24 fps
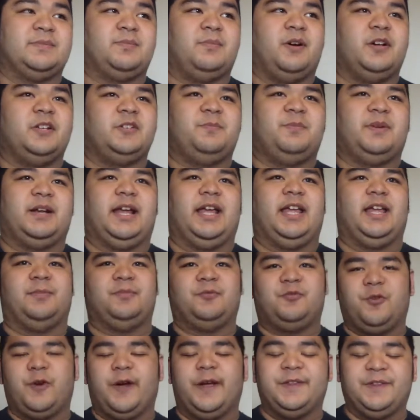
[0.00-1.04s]
much, but I am
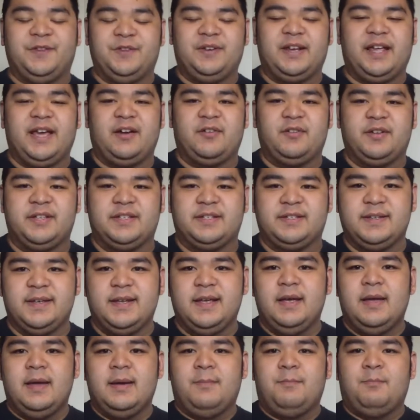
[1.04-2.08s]
trying to now, is
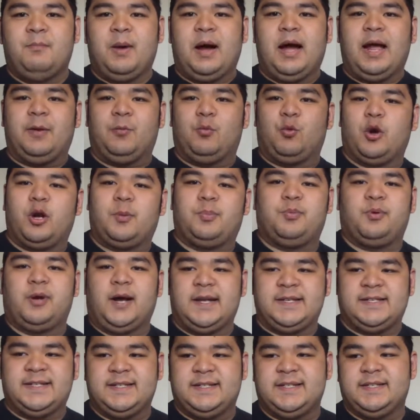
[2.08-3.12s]
my work
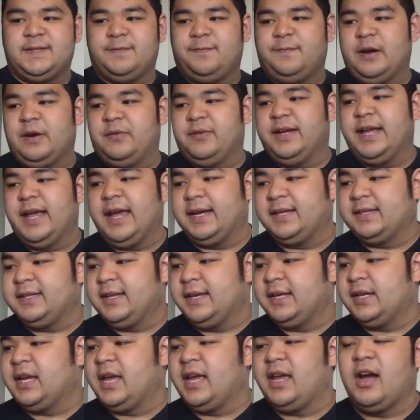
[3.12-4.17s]
process is very hectic,
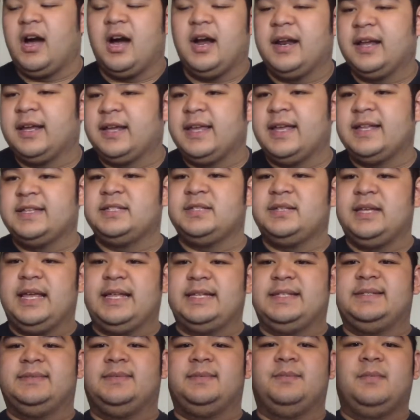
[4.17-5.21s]
chaotic.
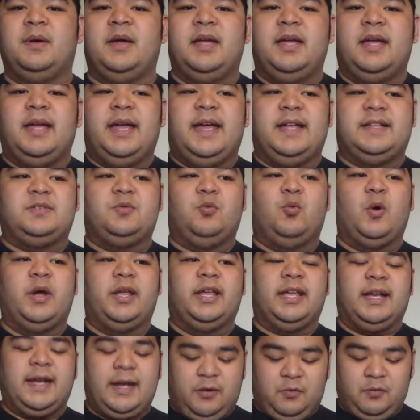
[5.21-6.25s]
It's
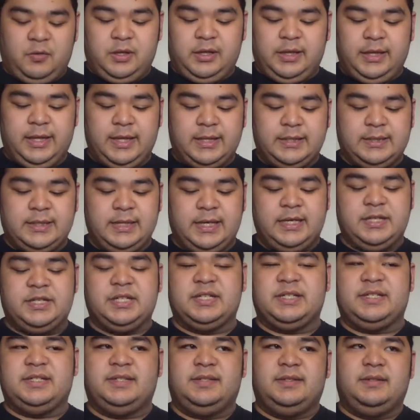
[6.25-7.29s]
winging it, really. It just,
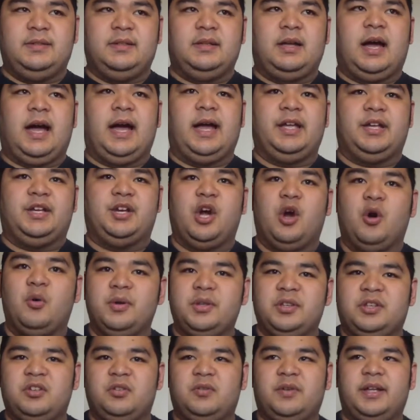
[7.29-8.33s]
I go
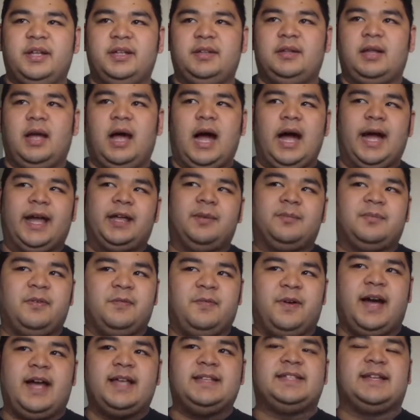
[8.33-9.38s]
into it, I
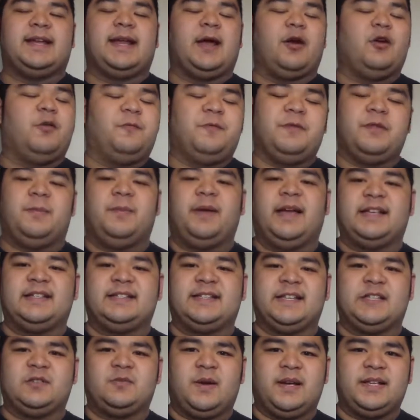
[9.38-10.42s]
improvise, and I hope for the best.
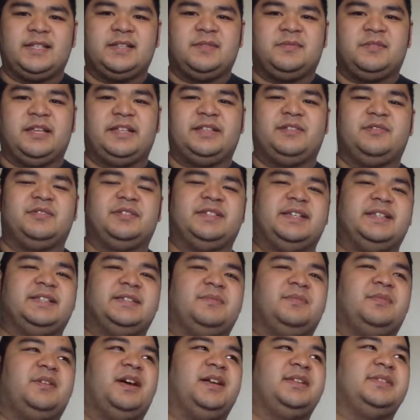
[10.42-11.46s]
That's why sometimes you'll see some
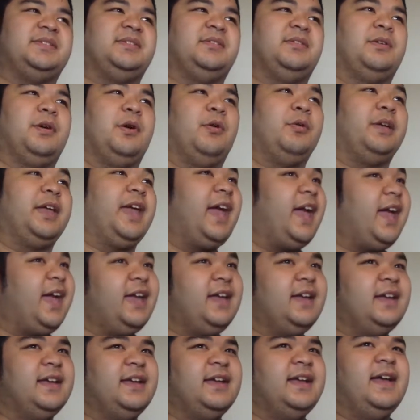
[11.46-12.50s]
guns look okay,
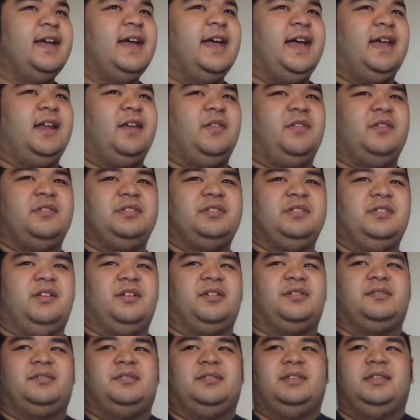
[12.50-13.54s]
and others look
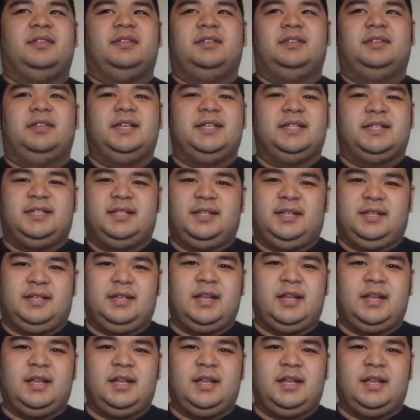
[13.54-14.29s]
decent.